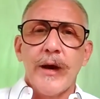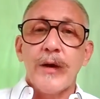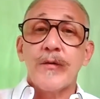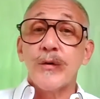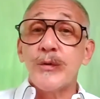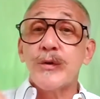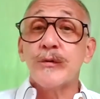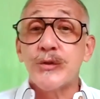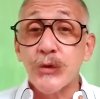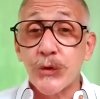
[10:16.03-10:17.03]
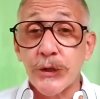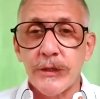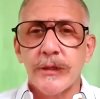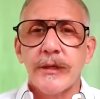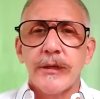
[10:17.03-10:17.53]
I hope you
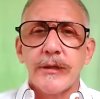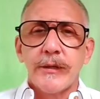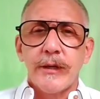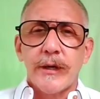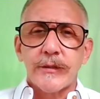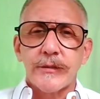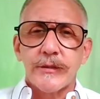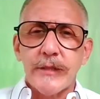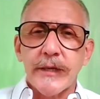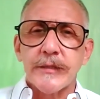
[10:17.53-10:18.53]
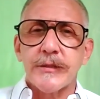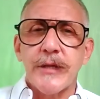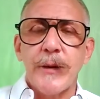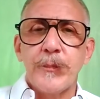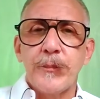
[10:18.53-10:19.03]
enjoyed our second
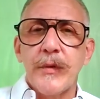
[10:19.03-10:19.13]
step